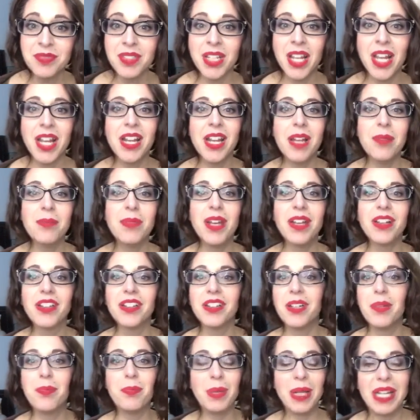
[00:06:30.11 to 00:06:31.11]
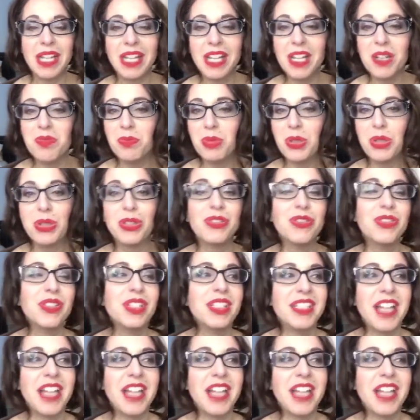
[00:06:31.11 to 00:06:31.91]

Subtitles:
And I'm not good at baking beautifully